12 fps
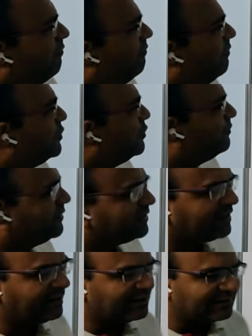we should
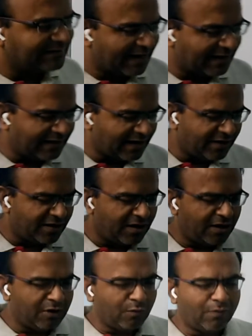first understand that
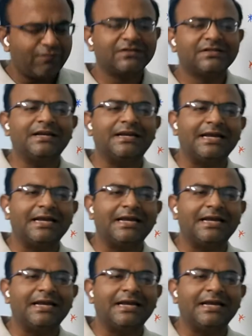what was the